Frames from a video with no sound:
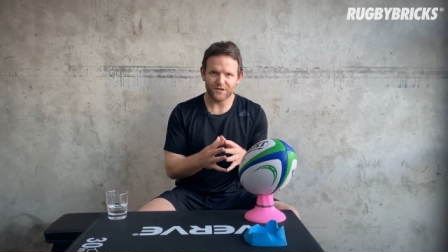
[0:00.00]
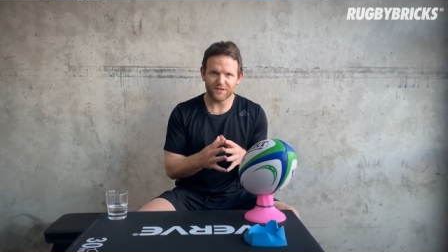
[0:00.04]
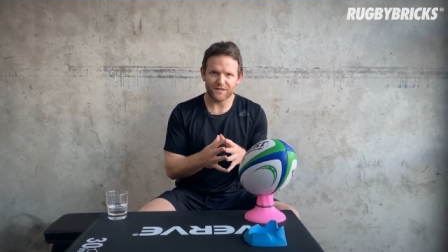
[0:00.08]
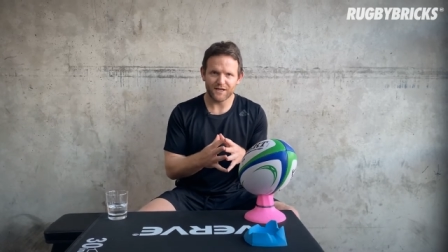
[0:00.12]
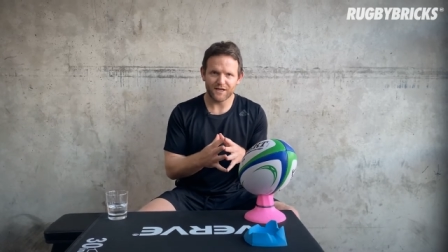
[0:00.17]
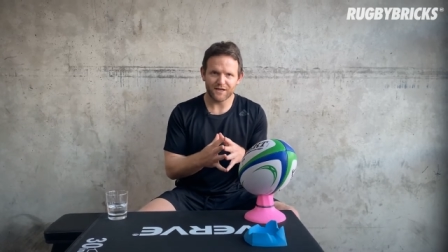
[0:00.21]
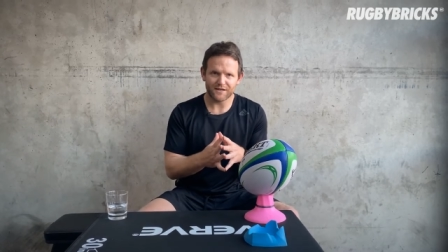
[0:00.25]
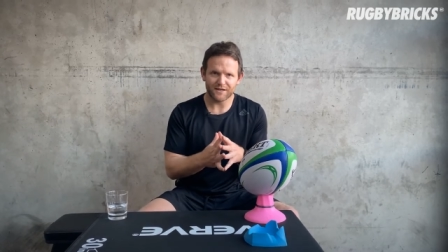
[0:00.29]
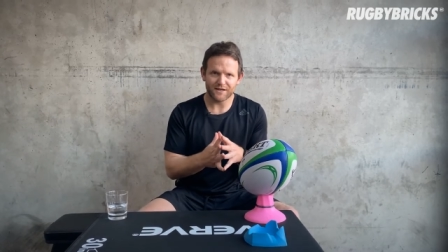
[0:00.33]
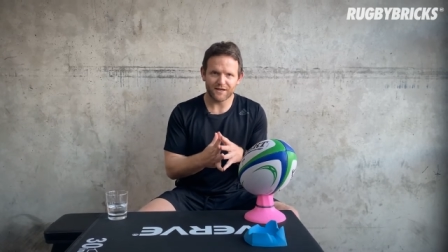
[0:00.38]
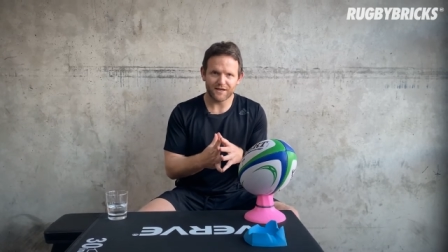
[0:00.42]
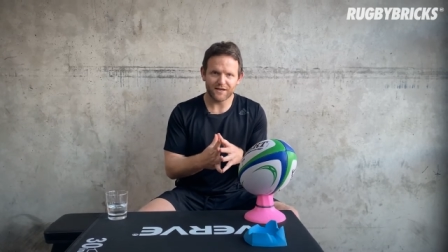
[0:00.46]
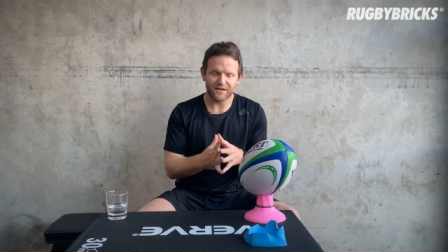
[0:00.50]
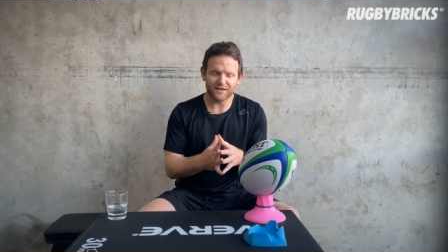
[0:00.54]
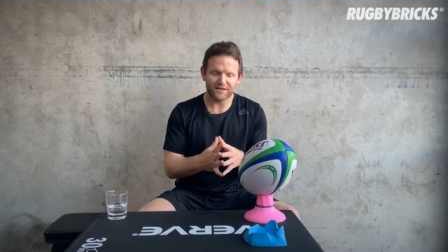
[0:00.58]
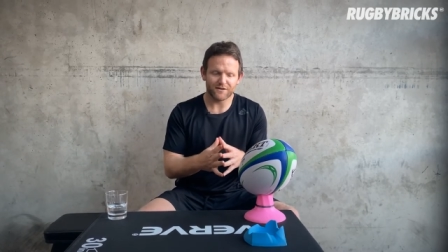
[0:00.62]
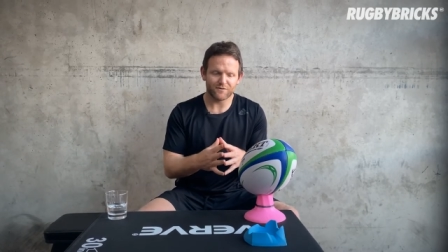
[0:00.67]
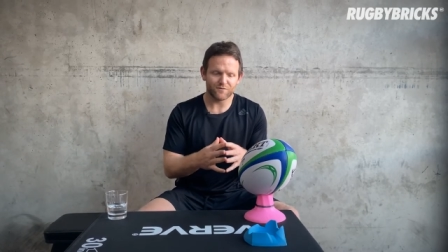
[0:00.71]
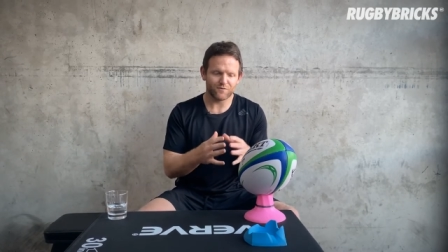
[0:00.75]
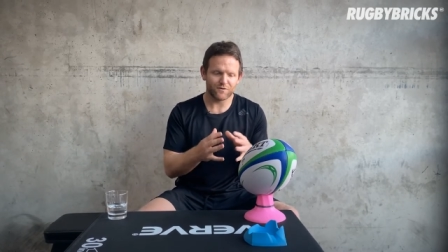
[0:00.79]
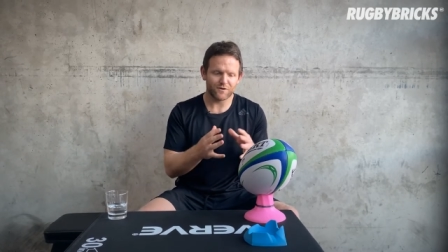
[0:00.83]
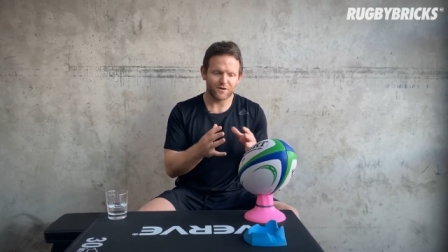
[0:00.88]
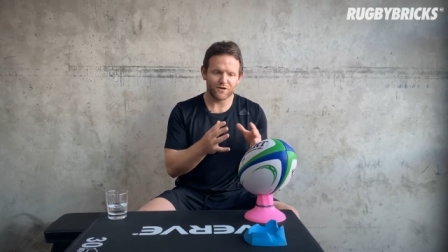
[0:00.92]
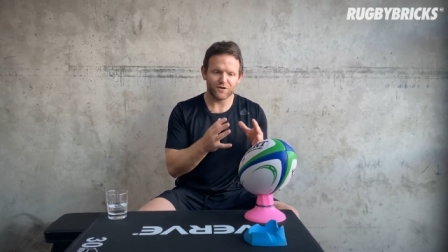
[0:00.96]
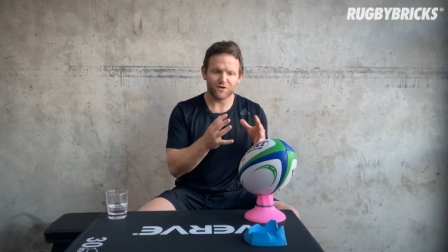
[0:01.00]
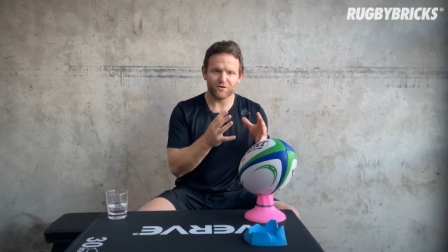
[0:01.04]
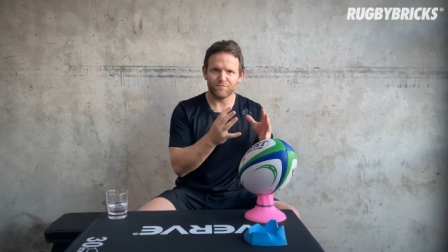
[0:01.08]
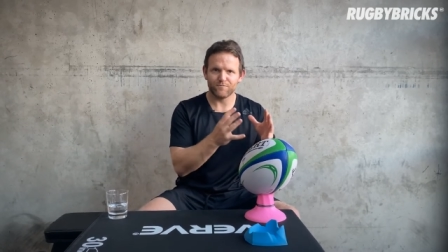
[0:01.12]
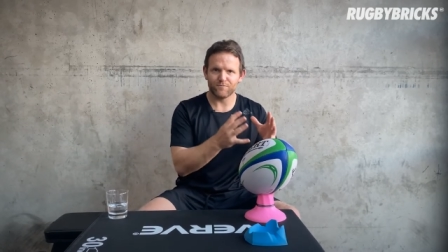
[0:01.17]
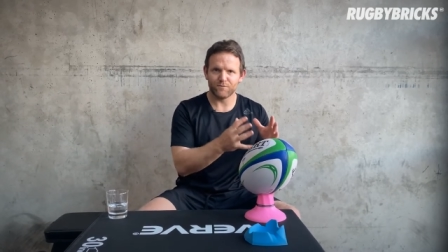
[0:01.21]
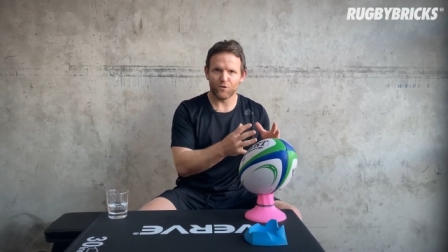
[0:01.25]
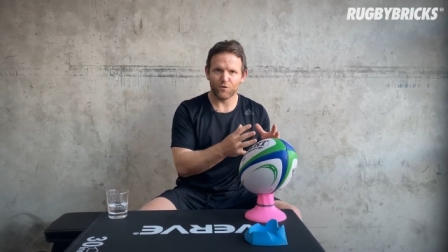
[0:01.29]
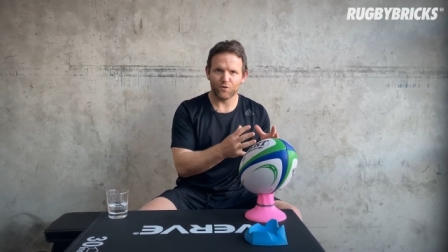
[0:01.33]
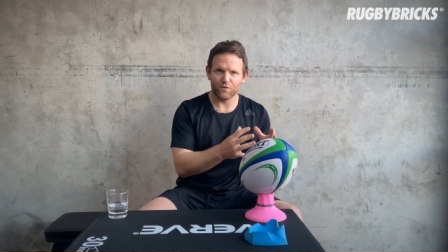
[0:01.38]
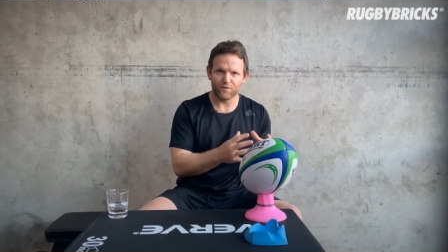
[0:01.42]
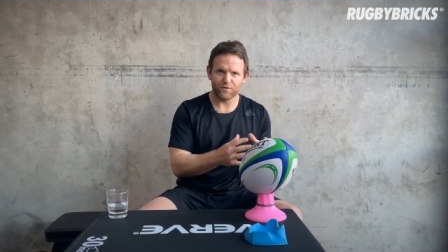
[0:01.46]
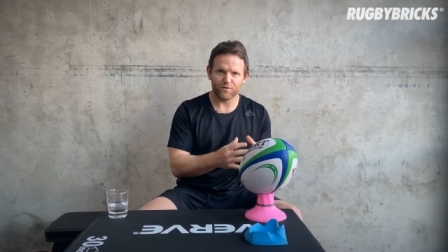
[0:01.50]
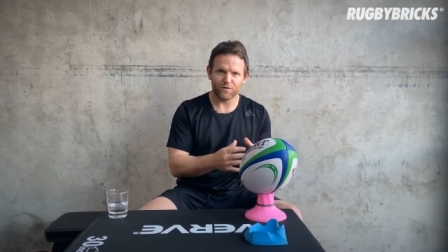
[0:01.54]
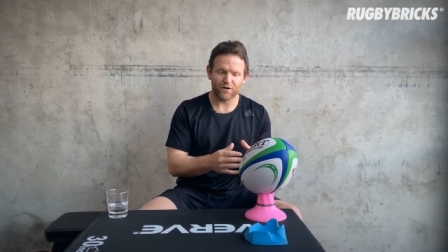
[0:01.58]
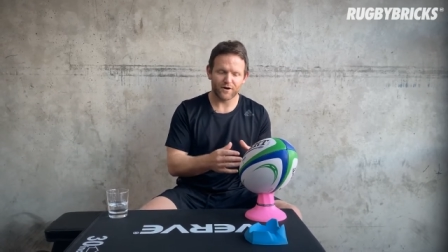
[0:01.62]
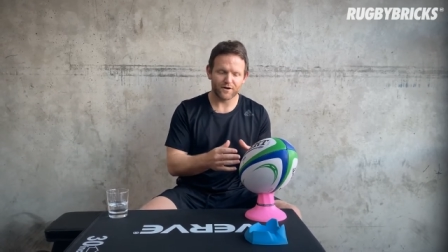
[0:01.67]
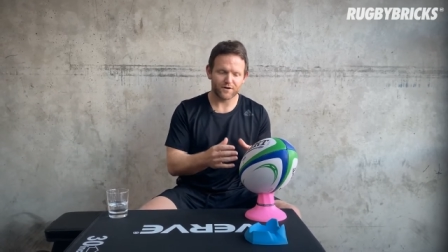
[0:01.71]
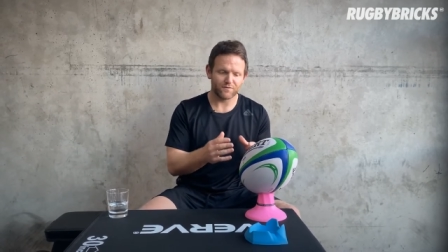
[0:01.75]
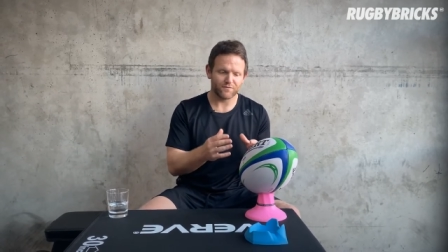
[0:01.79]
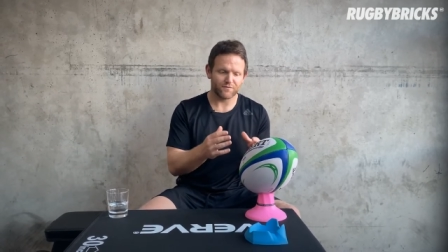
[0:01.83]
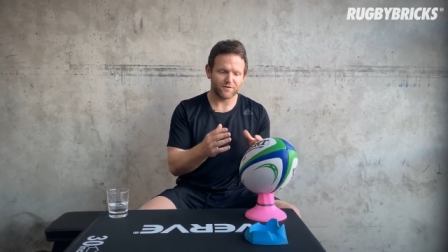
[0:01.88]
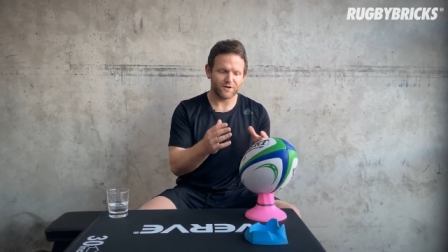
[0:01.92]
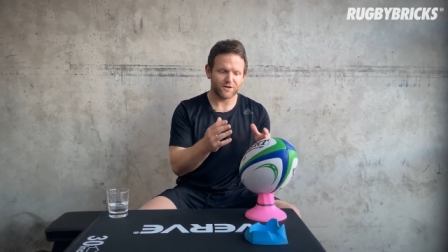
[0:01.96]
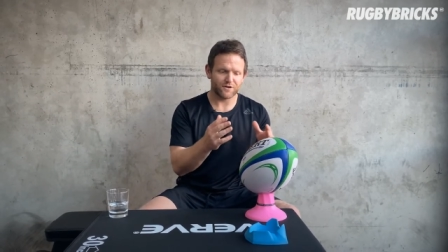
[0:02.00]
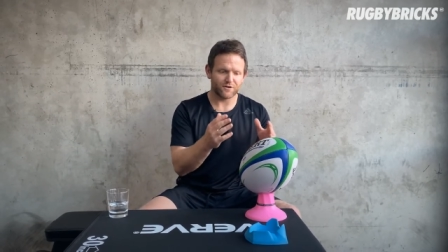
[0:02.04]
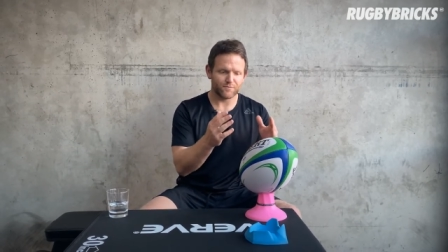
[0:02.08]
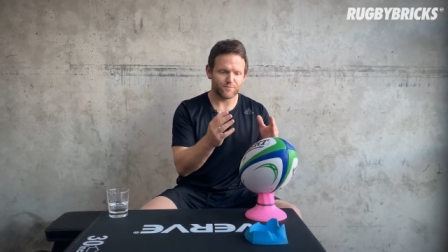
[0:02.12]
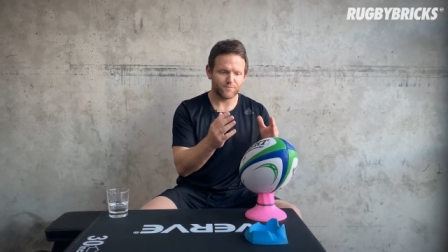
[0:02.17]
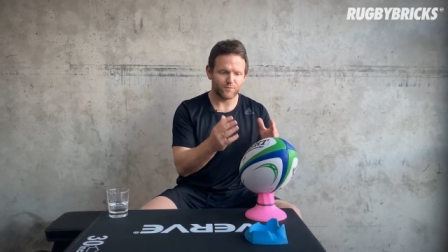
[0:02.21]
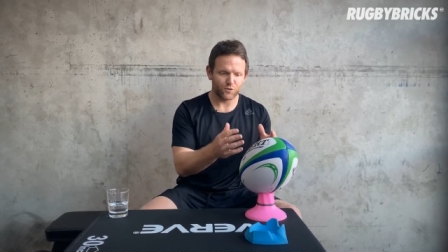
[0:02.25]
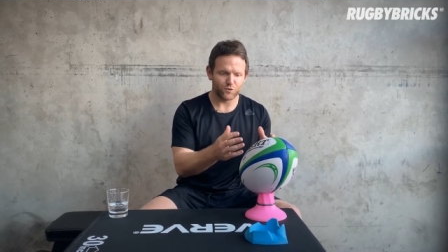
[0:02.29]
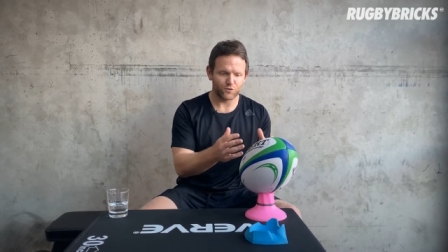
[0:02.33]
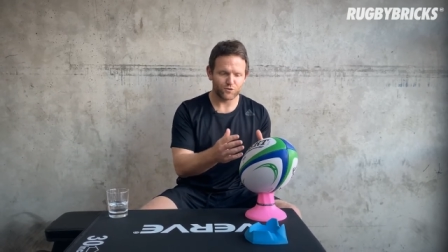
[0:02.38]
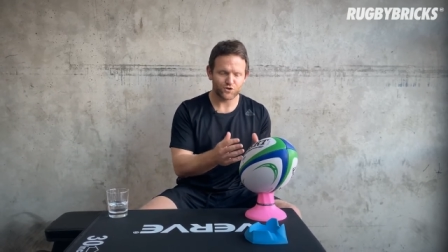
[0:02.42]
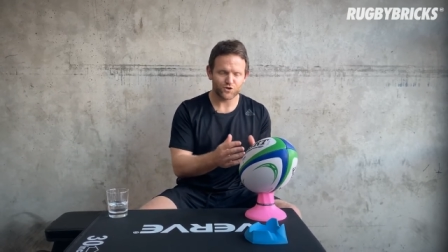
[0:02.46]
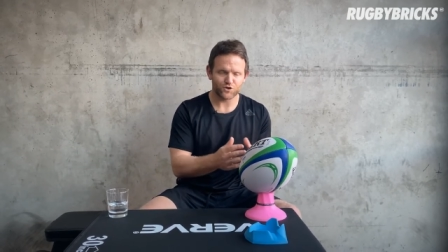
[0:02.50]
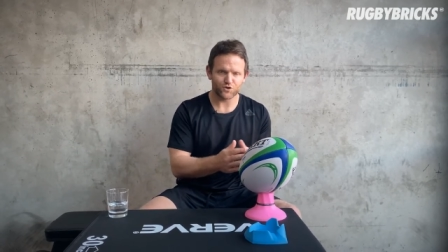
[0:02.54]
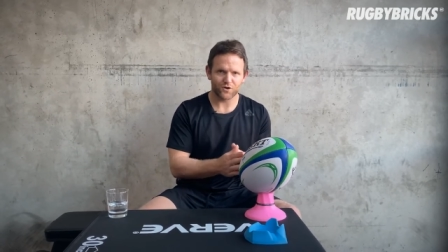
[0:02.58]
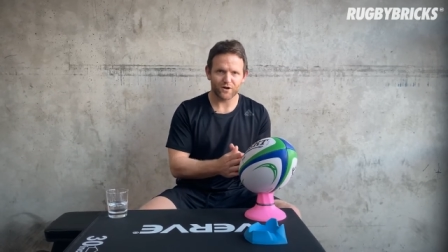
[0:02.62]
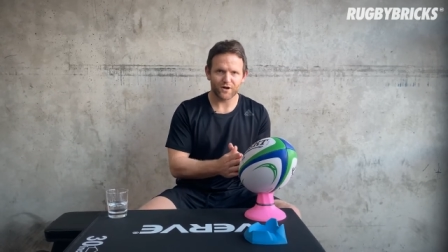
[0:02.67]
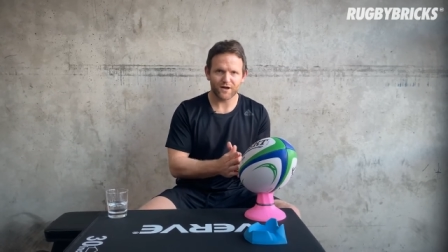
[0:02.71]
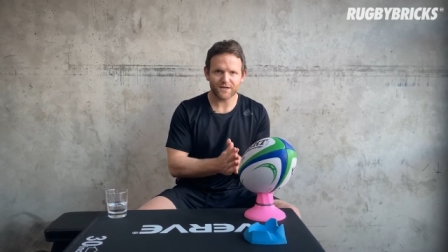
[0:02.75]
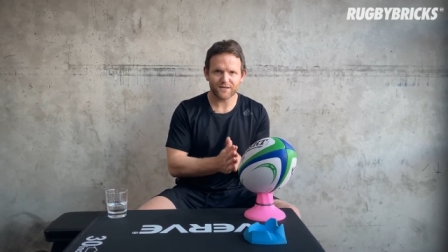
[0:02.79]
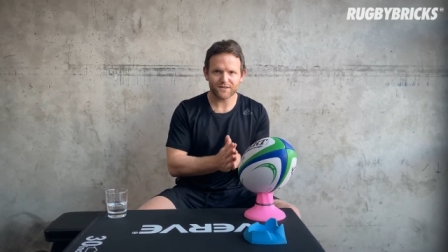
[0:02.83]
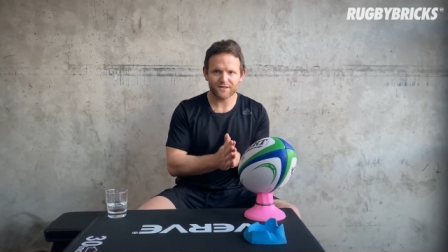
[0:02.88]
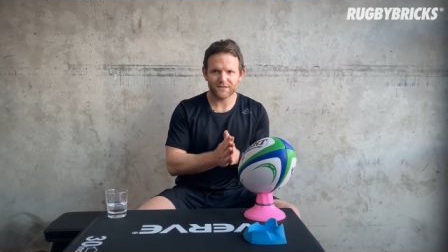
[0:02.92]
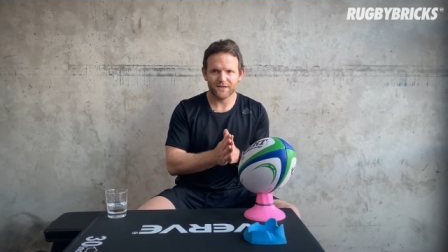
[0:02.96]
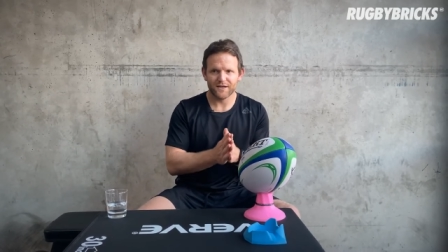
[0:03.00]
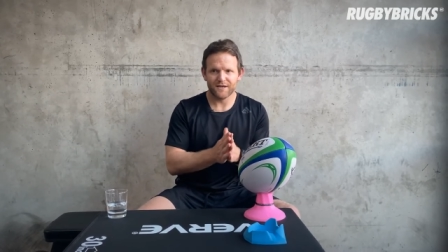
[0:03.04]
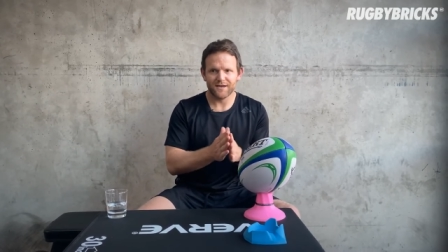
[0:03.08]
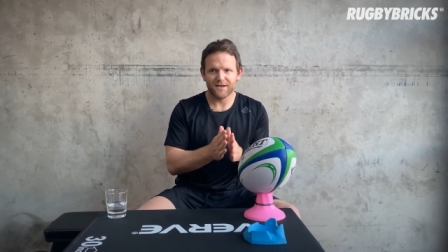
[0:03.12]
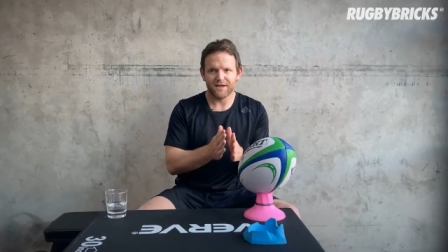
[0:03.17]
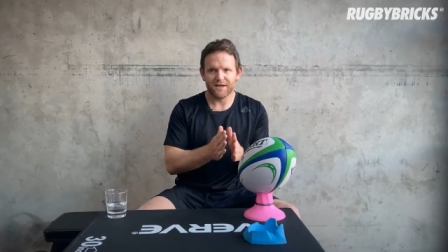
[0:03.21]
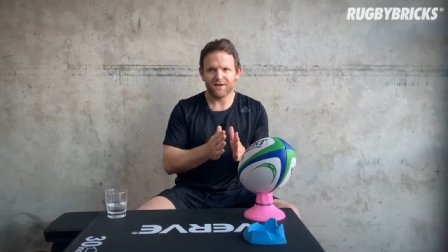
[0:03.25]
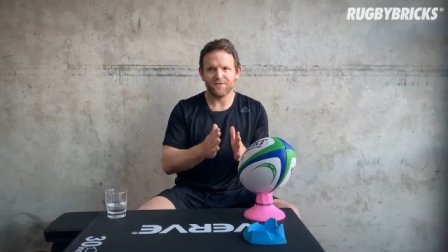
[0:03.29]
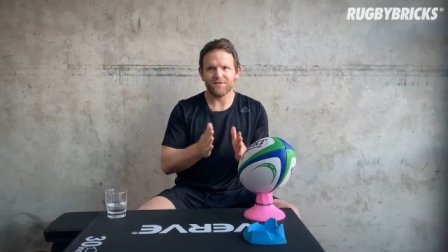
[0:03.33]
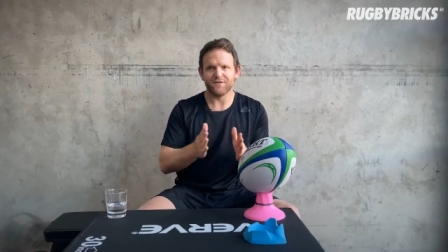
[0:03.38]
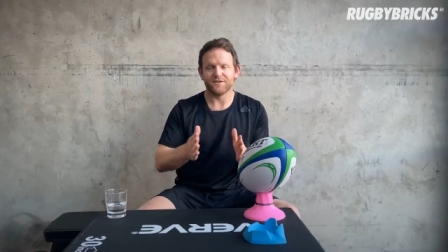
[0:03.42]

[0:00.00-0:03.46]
technique and really good ball flight and really good ball strikes and